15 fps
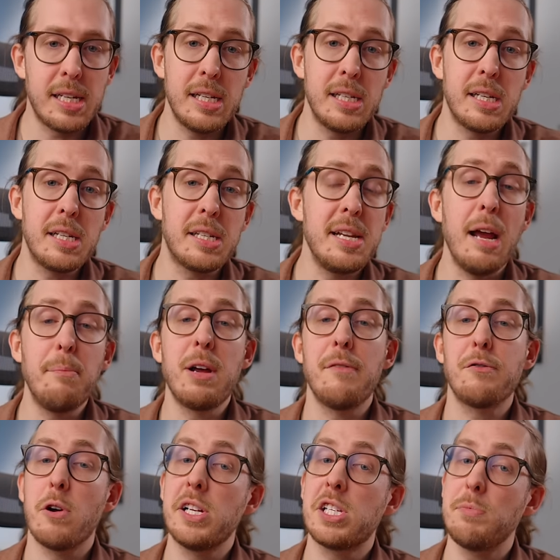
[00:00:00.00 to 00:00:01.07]
is it's named
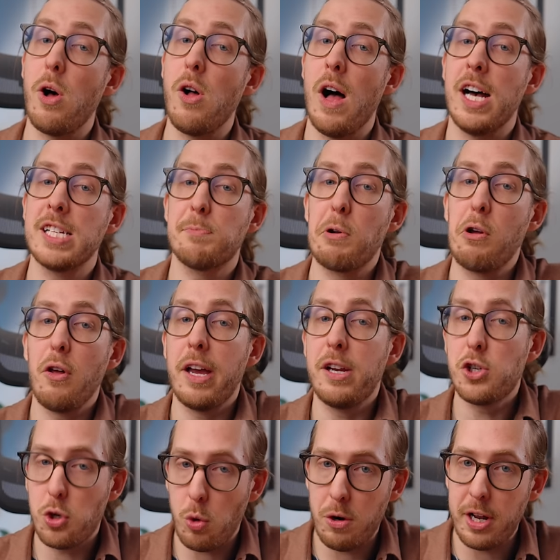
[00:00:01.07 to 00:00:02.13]
after a small hospital in
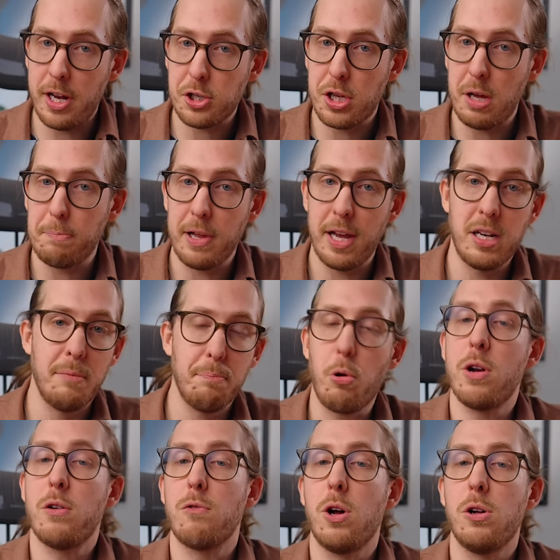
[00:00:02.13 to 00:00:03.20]
Shoreditch that played an
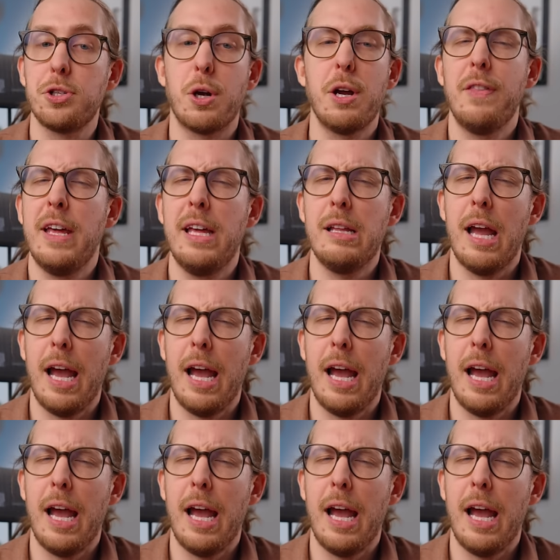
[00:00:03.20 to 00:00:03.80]
important role during the